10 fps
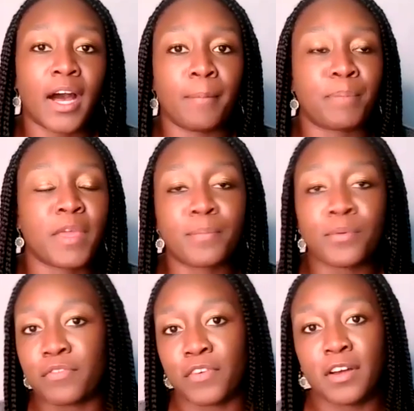
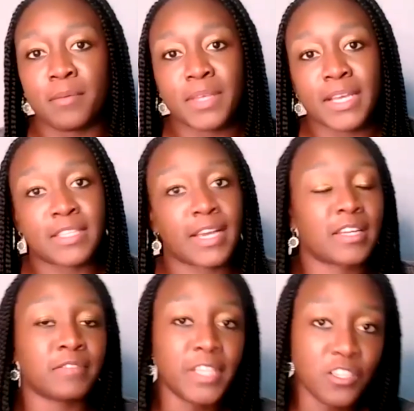People from the
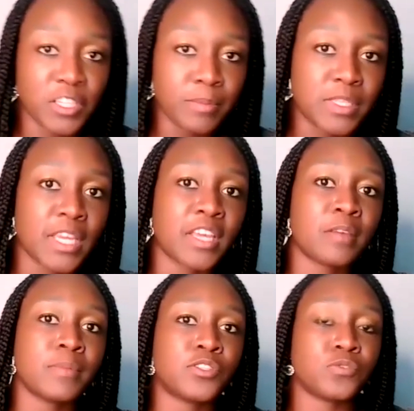executive leadership
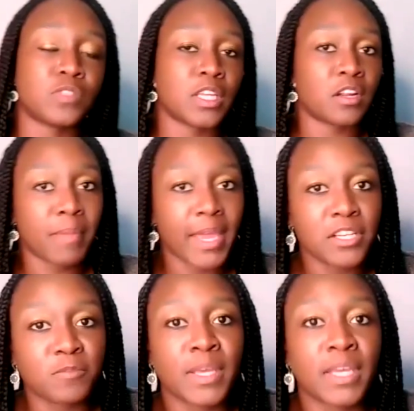team to senior
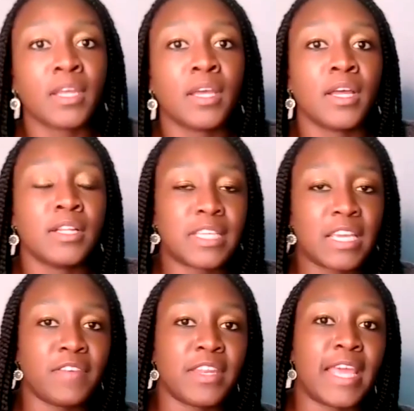management to
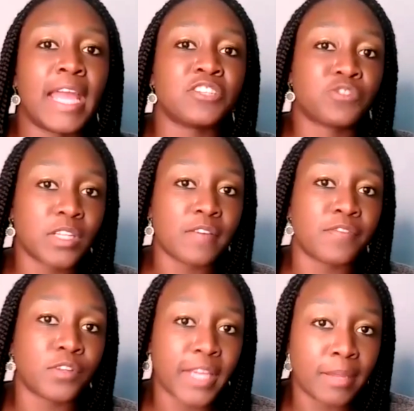even
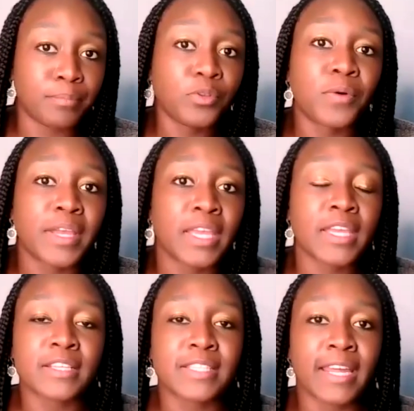entry-level
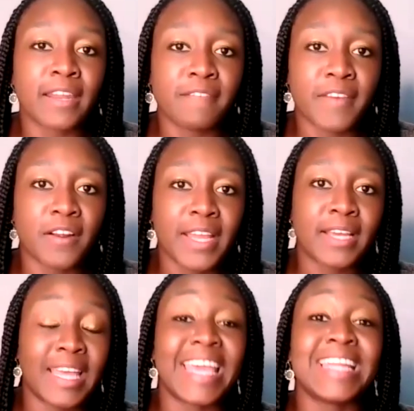employees had a very
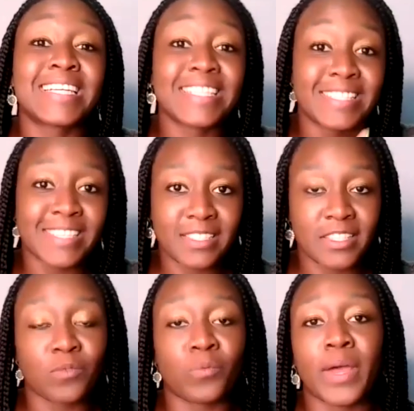
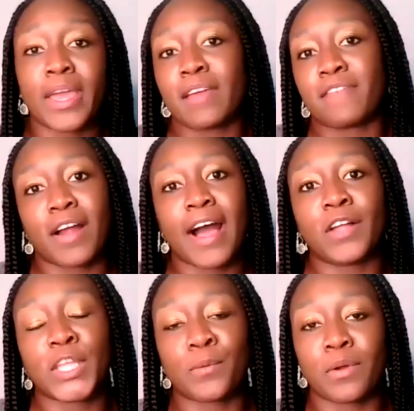inconsistent way for how
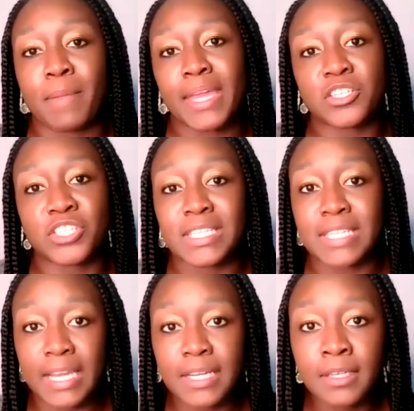they were managing
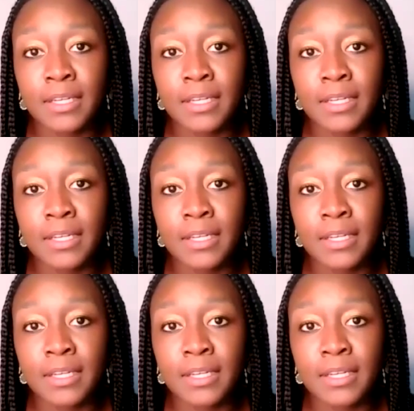data.